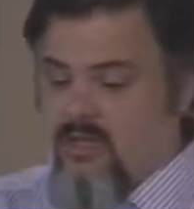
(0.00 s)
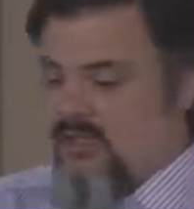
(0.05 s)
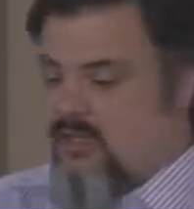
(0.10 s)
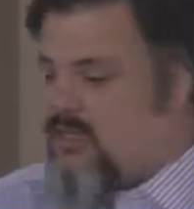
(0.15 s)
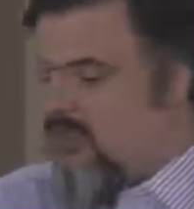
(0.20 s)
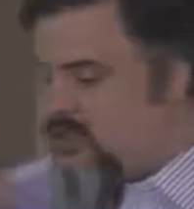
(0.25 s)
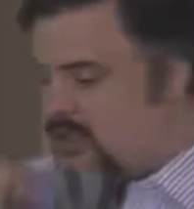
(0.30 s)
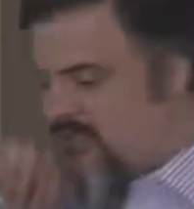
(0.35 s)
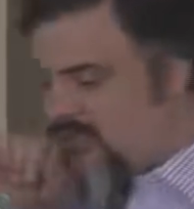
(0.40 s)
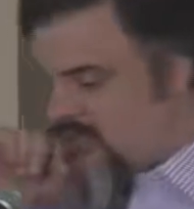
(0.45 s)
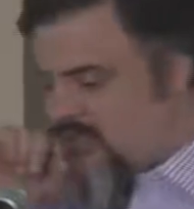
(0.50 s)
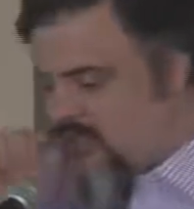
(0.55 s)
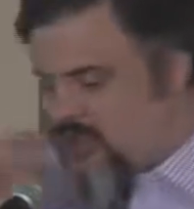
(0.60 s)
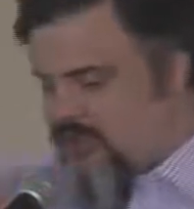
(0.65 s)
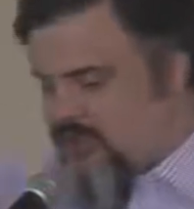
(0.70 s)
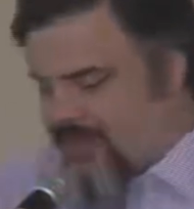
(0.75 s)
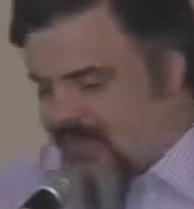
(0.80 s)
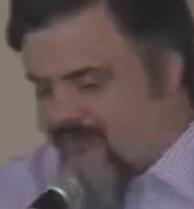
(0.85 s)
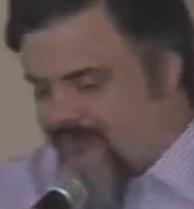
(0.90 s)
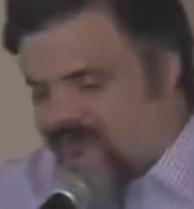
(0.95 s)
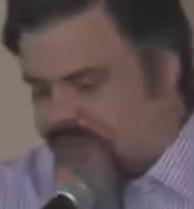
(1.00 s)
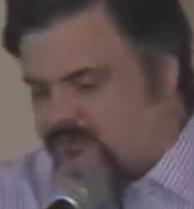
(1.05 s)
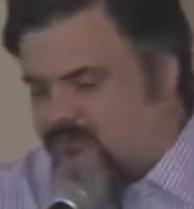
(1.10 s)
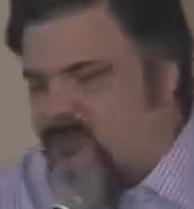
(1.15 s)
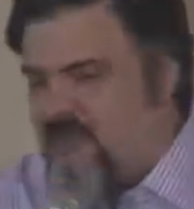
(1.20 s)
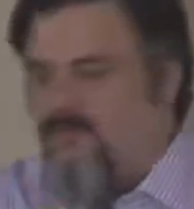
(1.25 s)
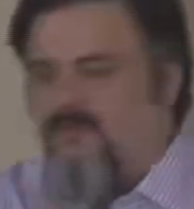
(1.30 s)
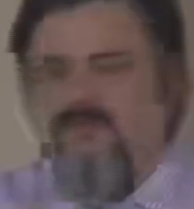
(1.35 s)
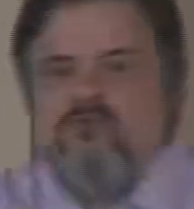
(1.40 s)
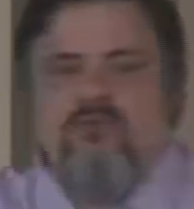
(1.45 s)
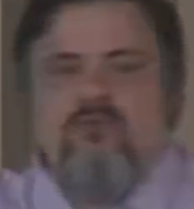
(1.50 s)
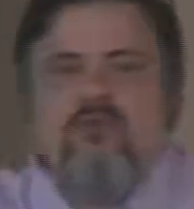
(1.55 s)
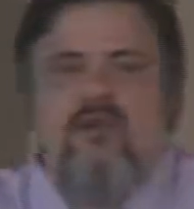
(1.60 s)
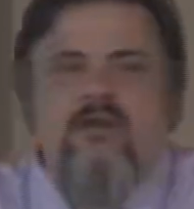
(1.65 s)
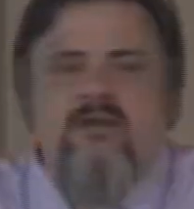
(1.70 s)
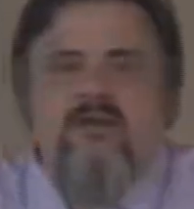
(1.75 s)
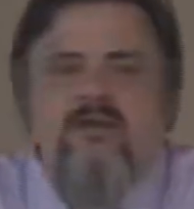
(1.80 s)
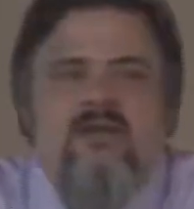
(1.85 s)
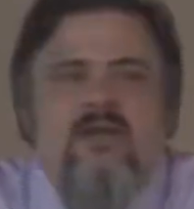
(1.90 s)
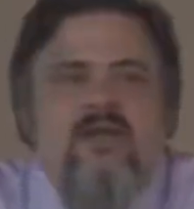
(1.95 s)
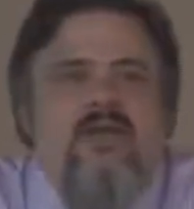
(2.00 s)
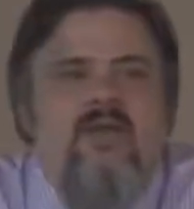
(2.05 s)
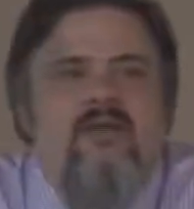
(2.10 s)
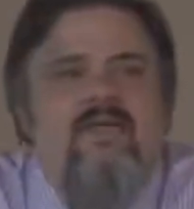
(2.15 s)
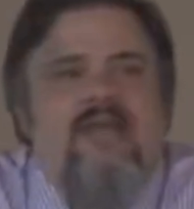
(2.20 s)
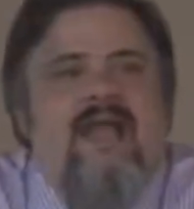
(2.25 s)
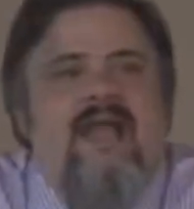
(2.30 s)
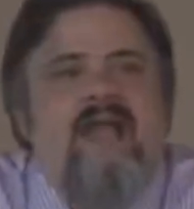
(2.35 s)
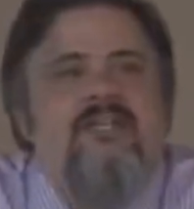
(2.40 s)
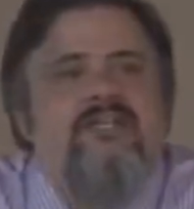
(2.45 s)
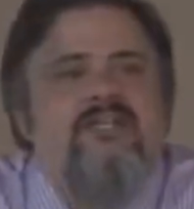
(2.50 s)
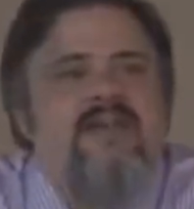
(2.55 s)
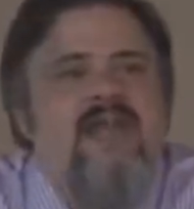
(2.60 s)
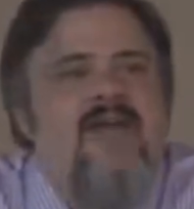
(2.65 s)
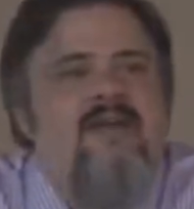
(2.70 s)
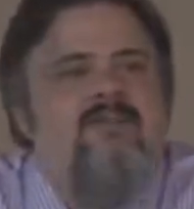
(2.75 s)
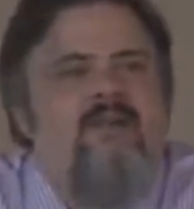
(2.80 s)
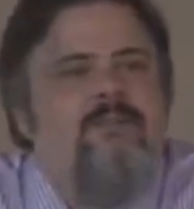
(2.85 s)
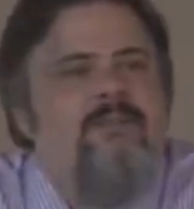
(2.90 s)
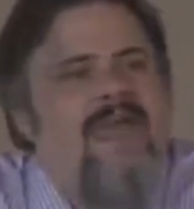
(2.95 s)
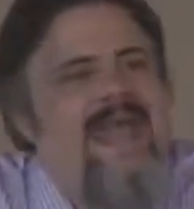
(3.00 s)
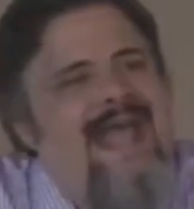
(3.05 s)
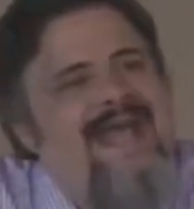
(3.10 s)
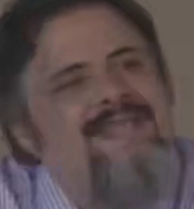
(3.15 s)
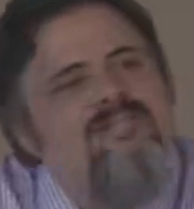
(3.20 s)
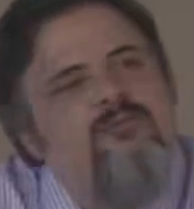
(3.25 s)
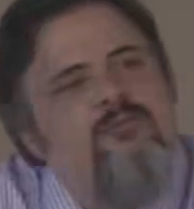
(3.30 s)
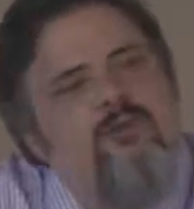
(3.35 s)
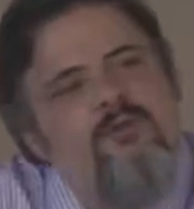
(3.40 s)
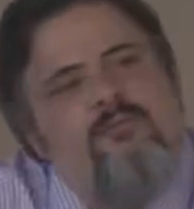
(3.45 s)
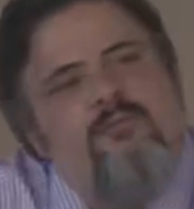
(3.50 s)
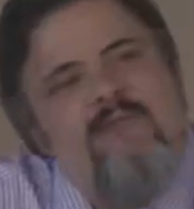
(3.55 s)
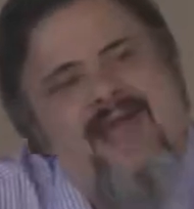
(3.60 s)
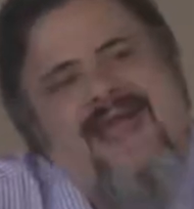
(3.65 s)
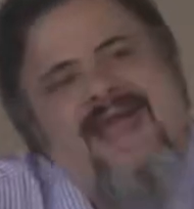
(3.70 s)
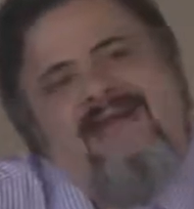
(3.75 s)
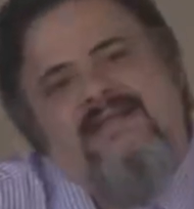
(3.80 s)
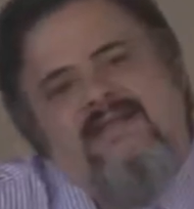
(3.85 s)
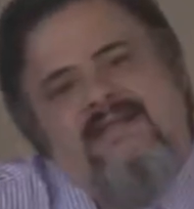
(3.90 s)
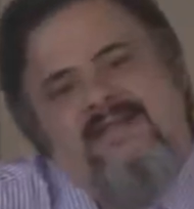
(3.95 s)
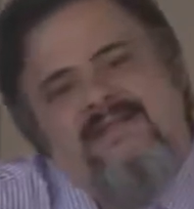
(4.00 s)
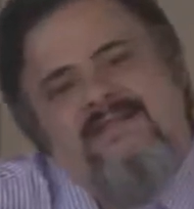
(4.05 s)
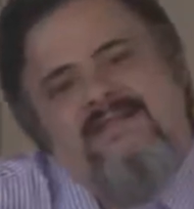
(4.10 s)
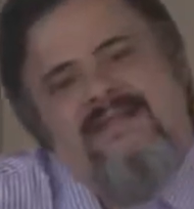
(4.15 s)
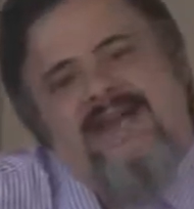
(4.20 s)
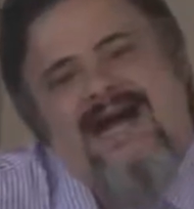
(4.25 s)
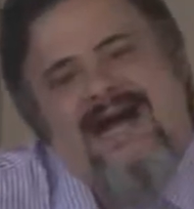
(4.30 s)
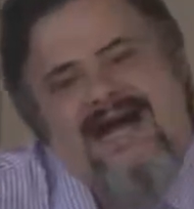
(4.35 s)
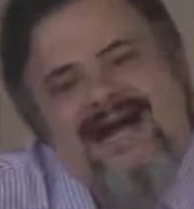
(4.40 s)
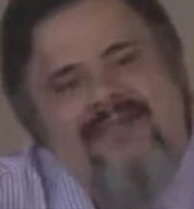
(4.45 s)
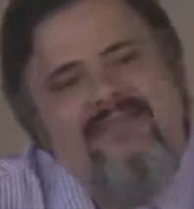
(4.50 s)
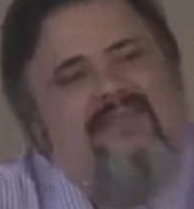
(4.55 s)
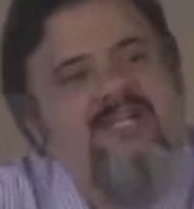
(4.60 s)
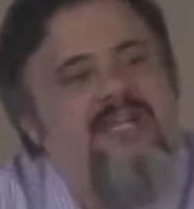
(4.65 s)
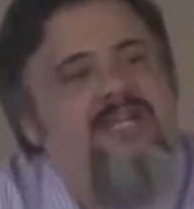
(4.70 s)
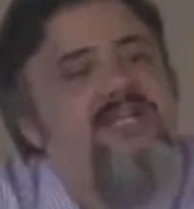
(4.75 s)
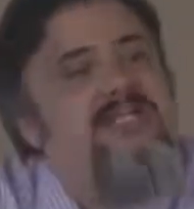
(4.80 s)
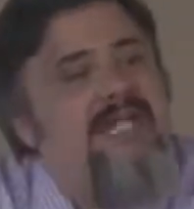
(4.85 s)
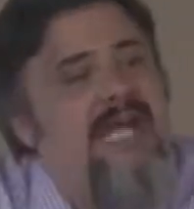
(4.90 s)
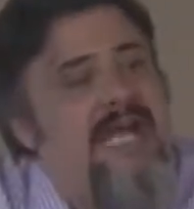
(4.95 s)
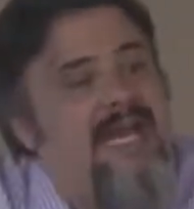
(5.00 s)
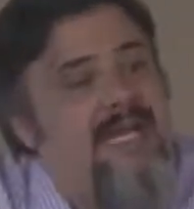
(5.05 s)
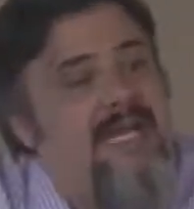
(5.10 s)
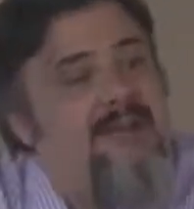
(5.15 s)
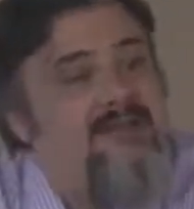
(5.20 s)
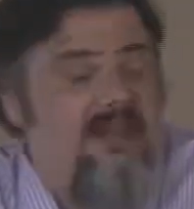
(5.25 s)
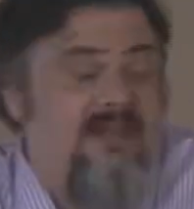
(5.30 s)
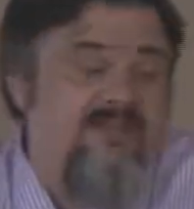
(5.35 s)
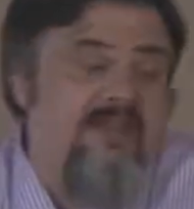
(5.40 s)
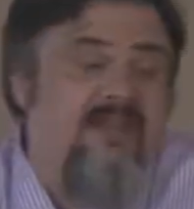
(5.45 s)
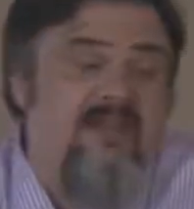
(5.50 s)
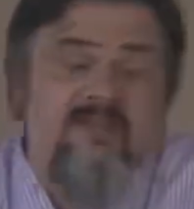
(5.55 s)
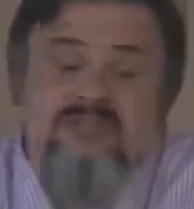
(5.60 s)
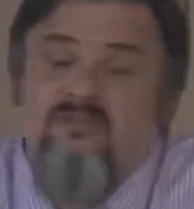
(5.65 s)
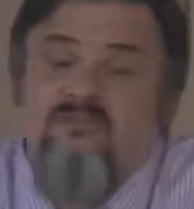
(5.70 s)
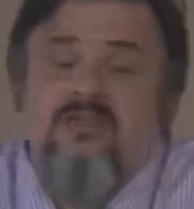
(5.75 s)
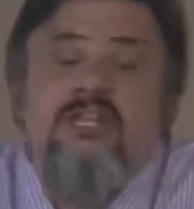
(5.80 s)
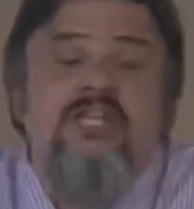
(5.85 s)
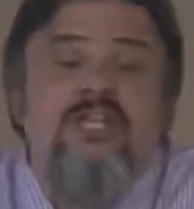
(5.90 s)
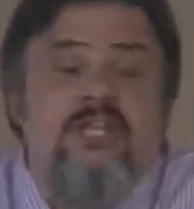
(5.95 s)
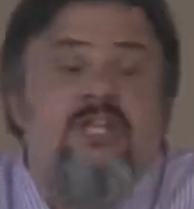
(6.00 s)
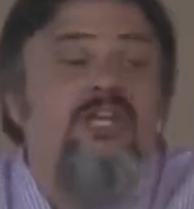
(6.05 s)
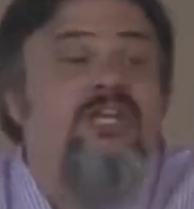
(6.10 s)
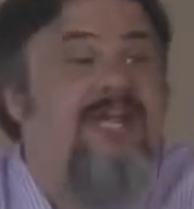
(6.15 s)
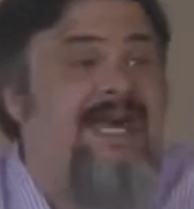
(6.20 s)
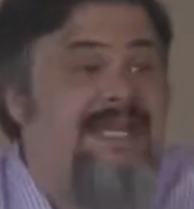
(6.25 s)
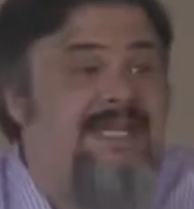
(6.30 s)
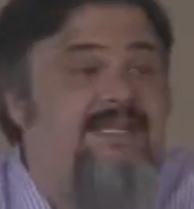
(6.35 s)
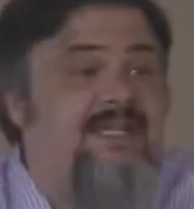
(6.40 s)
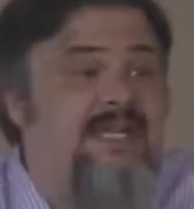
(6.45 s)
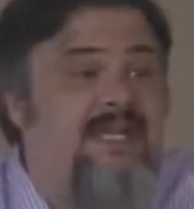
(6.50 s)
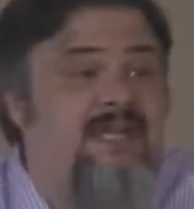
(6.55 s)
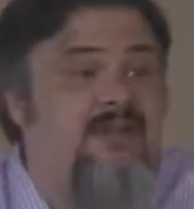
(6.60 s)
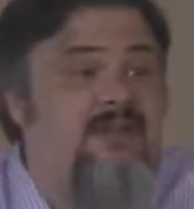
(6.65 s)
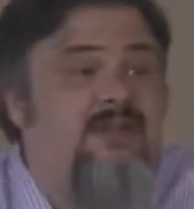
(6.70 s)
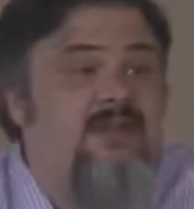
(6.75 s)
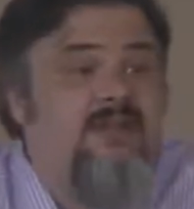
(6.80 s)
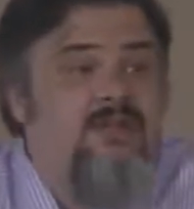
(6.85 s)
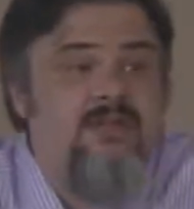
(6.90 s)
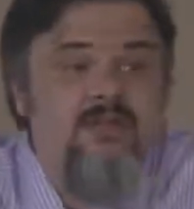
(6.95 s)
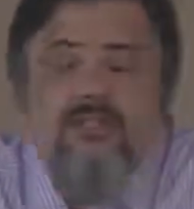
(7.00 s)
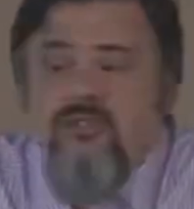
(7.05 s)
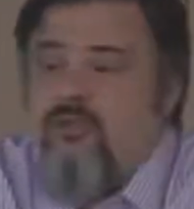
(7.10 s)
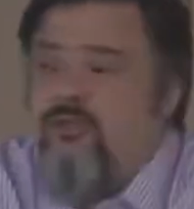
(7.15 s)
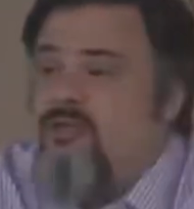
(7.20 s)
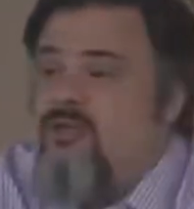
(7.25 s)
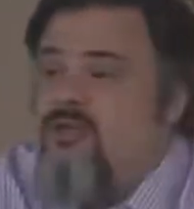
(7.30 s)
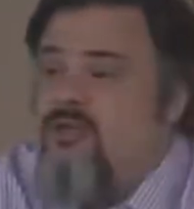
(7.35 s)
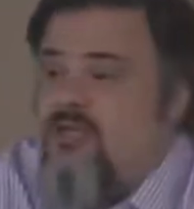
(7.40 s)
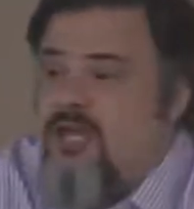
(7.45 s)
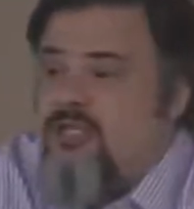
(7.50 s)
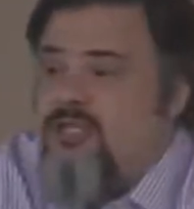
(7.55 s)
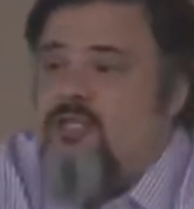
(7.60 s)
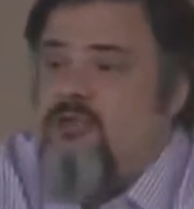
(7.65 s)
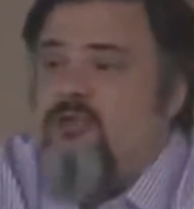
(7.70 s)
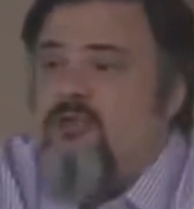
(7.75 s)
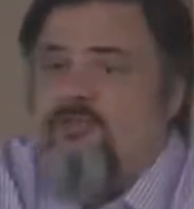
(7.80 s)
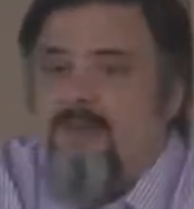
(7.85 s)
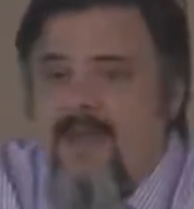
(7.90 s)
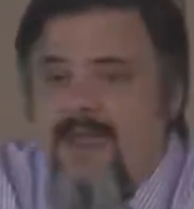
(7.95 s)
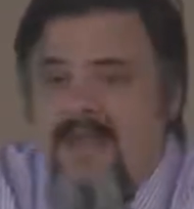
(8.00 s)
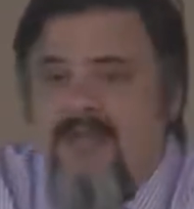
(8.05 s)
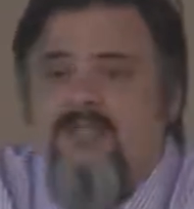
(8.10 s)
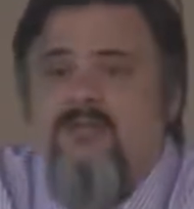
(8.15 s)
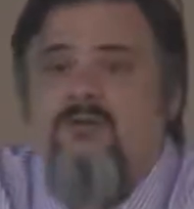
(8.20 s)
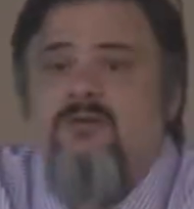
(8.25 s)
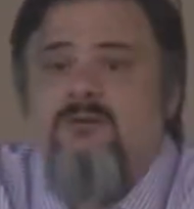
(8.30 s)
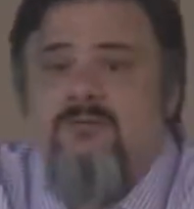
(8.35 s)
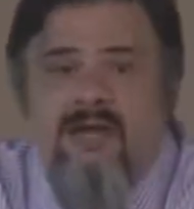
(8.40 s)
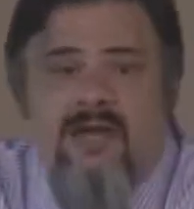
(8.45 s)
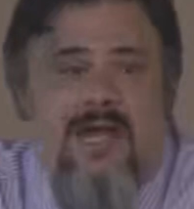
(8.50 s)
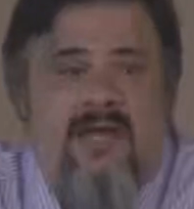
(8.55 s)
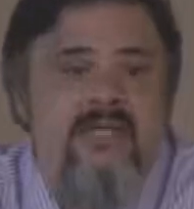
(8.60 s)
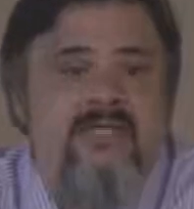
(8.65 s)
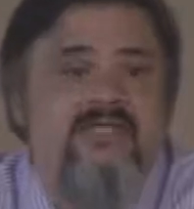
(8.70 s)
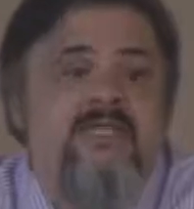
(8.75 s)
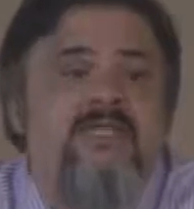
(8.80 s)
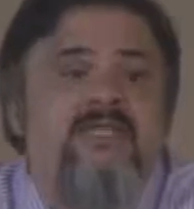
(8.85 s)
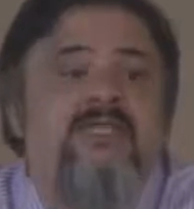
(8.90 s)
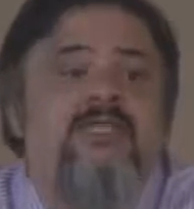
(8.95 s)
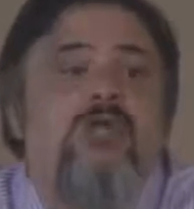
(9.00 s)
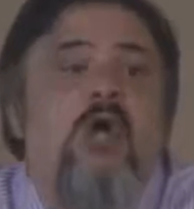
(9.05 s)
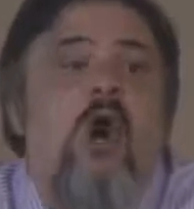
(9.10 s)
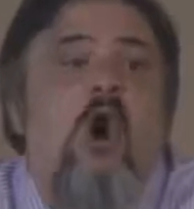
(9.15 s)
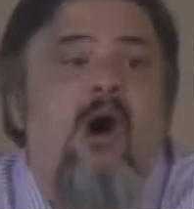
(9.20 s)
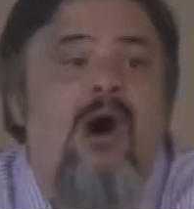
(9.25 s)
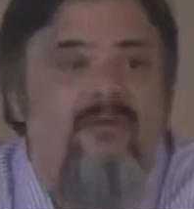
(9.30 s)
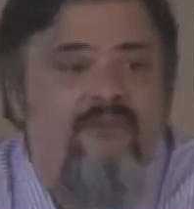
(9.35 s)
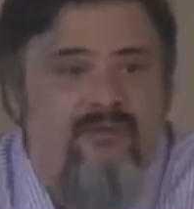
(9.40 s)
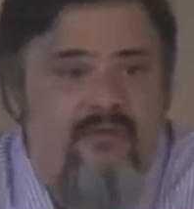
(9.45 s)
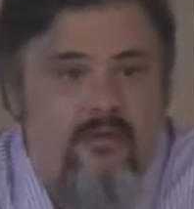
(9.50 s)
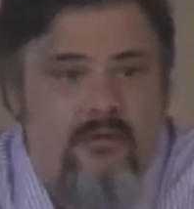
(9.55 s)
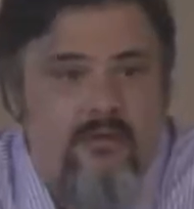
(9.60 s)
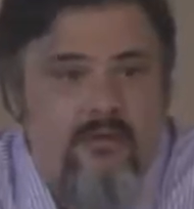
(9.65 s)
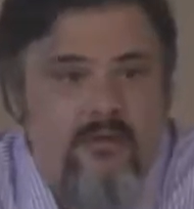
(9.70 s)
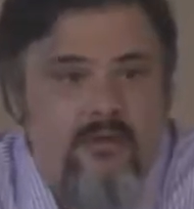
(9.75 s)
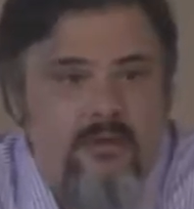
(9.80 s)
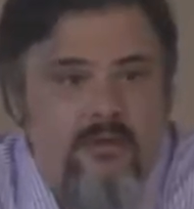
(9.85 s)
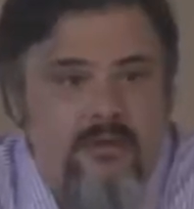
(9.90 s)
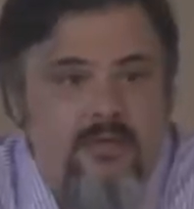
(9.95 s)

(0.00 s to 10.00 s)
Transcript: You look in the JavaScript of Twitter, they actually have a password ban list on the client that I think is a really good idea. So traditional password policy is awful.